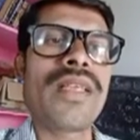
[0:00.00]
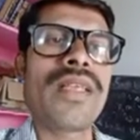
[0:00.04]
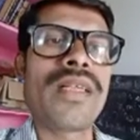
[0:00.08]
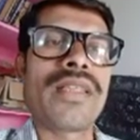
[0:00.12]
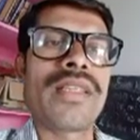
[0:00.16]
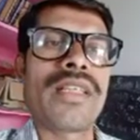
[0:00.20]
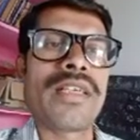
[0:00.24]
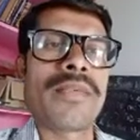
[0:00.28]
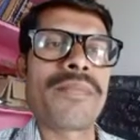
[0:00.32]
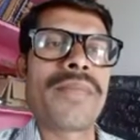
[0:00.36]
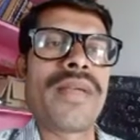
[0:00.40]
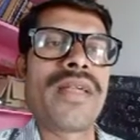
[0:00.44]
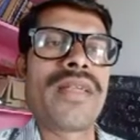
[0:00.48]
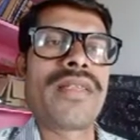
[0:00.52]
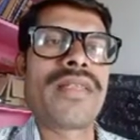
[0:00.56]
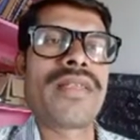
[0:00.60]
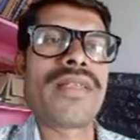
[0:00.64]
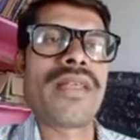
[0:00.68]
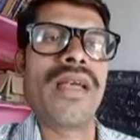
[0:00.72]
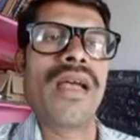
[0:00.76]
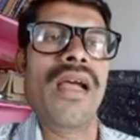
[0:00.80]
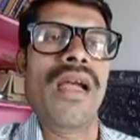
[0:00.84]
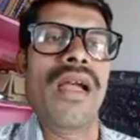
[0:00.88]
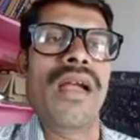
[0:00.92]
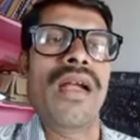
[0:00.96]
That means
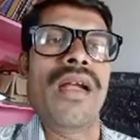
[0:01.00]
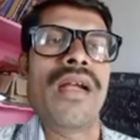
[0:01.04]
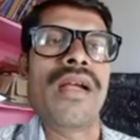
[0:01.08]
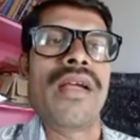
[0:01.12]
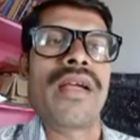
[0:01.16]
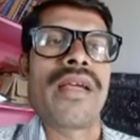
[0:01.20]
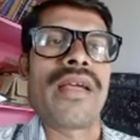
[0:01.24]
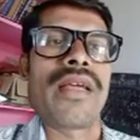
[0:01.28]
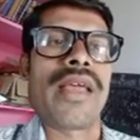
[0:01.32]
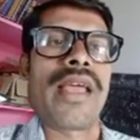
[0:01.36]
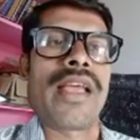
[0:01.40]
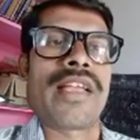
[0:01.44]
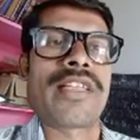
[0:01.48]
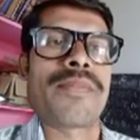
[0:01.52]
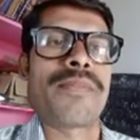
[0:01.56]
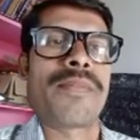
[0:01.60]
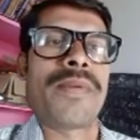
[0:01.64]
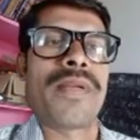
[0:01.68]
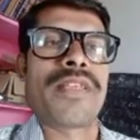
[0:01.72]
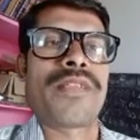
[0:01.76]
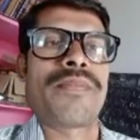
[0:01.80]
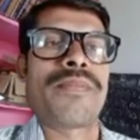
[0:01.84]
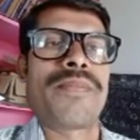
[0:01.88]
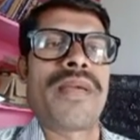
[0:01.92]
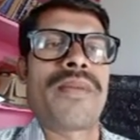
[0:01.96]
x
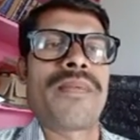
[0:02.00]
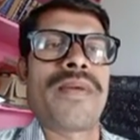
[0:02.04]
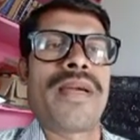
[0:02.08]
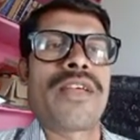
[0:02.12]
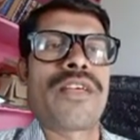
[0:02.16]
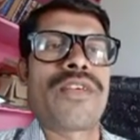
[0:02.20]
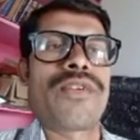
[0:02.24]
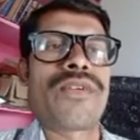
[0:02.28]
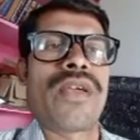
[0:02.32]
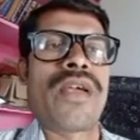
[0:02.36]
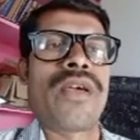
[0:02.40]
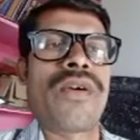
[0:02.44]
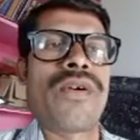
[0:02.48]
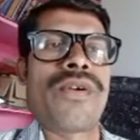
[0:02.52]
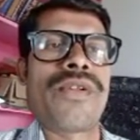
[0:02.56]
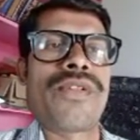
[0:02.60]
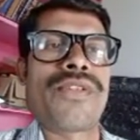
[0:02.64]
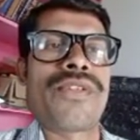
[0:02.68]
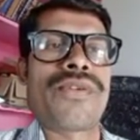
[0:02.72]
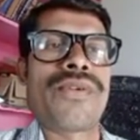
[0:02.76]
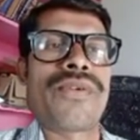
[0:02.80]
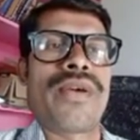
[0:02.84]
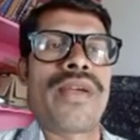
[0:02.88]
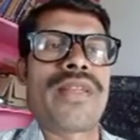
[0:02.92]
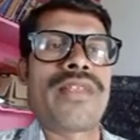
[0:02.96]
plus b by 2a whole
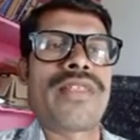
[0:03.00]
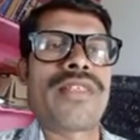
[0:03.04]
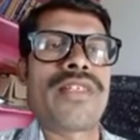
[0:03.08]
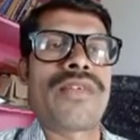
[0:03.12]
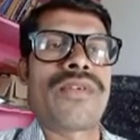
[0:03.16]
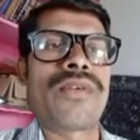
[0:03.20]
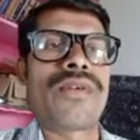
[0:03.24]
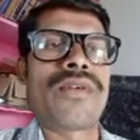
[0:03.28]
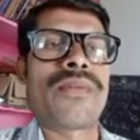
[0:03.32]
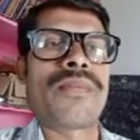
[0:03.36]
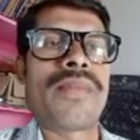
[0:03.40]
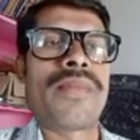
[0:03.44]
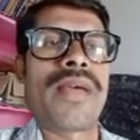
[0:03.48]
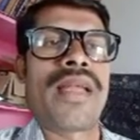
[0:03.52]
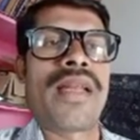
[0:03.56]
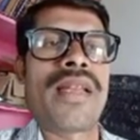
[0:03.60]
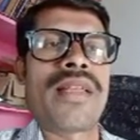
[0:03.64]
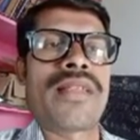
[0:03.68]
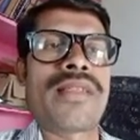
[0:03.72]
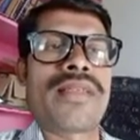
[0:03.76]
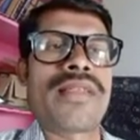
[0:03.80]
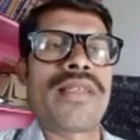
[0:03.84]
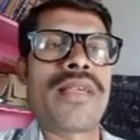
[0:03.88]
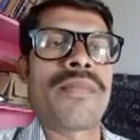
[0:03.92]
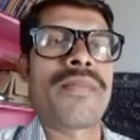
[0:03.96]
square is equal to
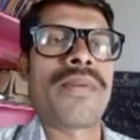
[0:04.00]
minus c by